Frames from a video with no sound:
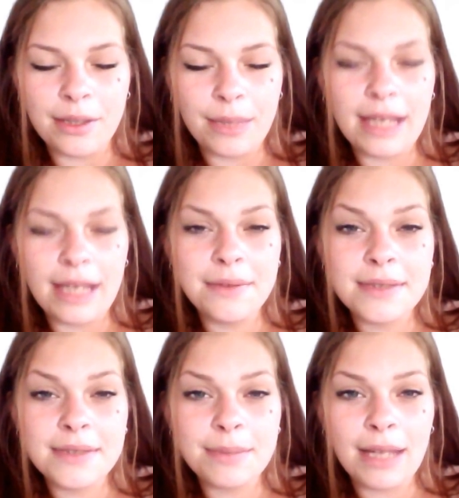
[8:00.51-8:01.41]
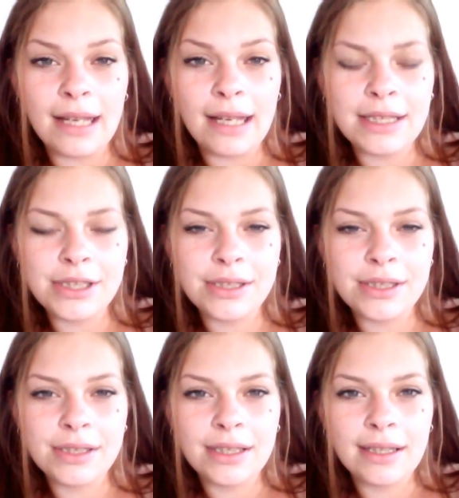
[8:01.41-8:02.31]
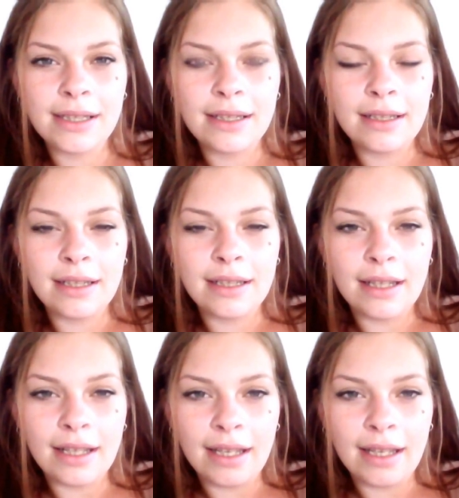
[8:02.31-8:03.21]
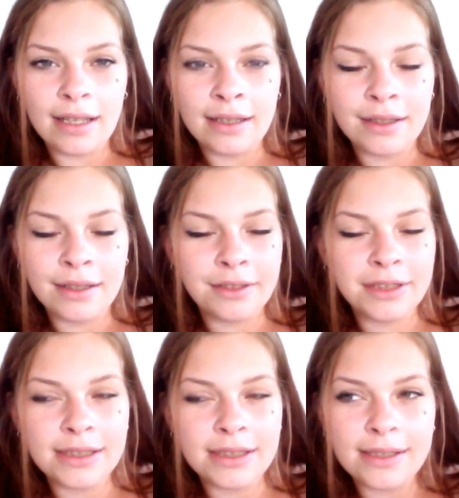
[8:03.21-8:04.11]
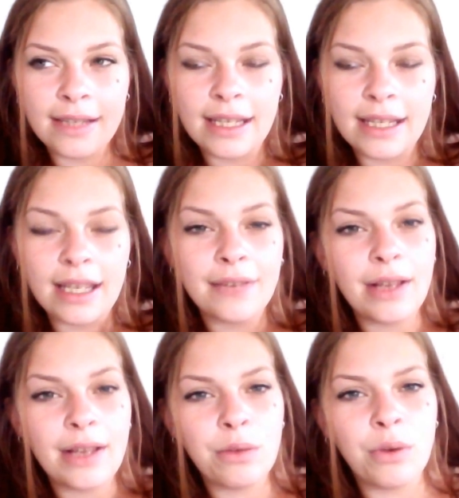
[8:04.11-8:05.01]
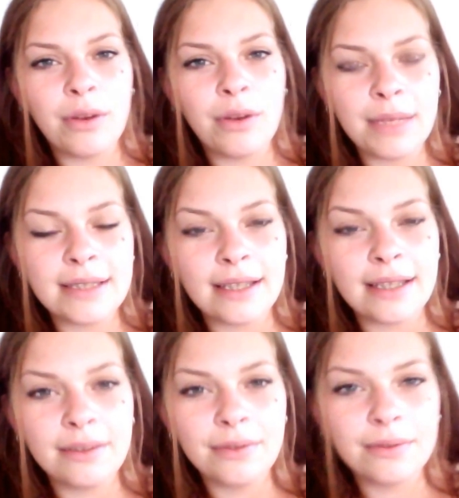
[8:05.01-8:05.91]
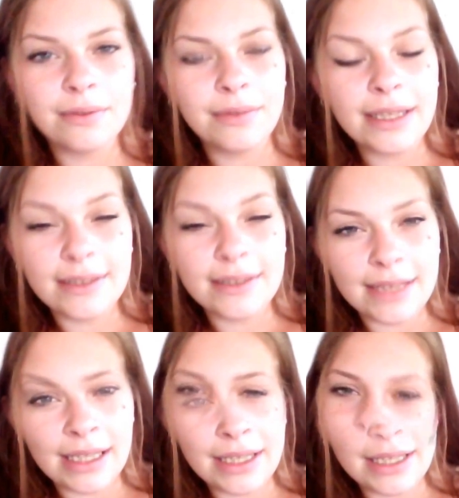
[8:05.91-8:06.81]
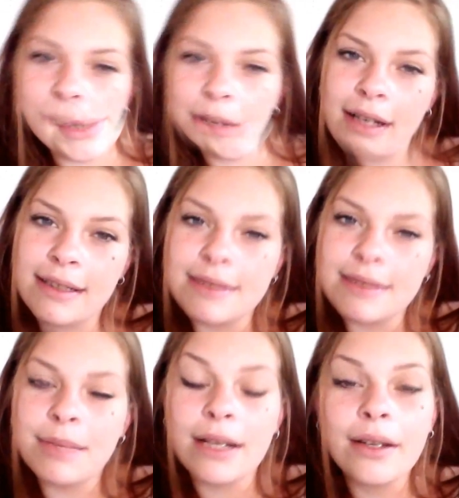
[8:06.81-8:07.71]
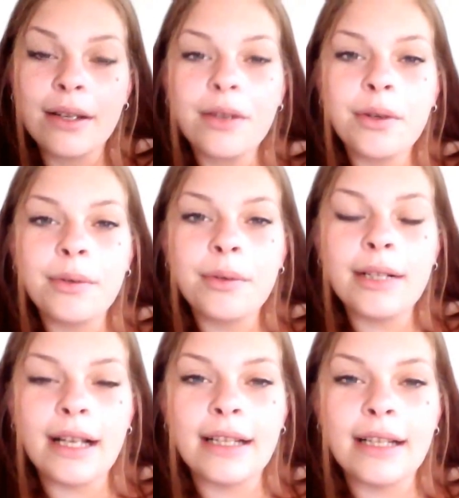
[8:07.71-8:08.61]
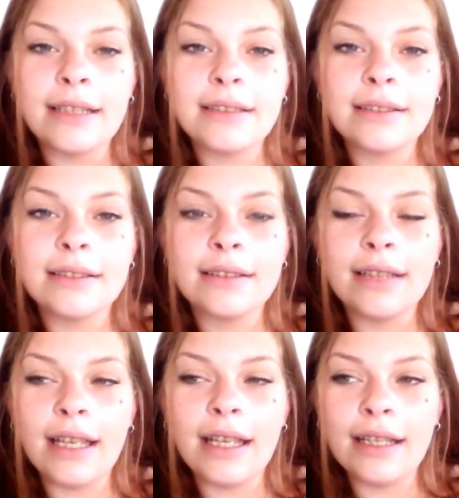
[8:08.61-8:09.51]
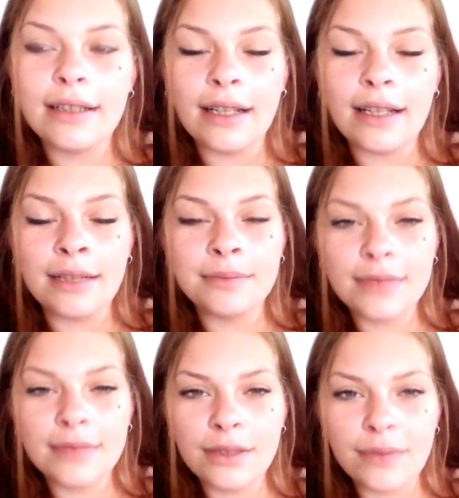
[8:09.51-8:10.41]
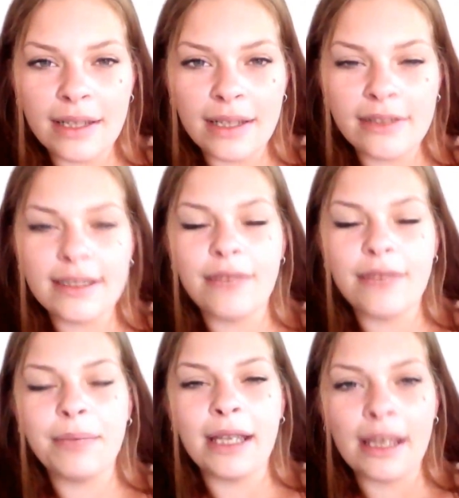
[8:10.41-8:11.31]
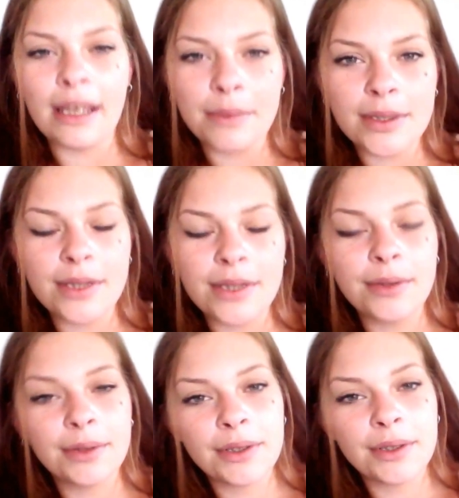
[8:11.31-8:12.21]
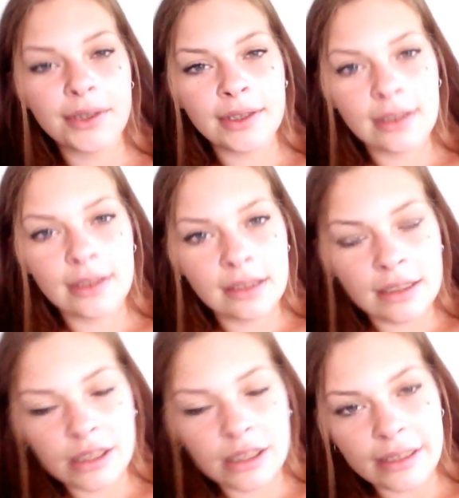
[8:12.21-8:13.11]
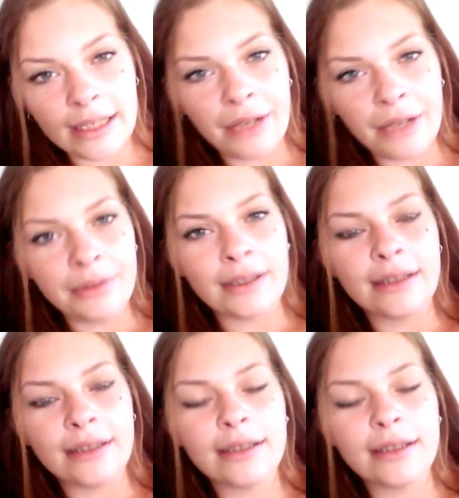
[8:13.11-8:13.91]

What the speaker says: waves splash, and you're just thinking of how warm the sun feels. It takes some practice, but work on it. And you'll find yourself being able to chill out and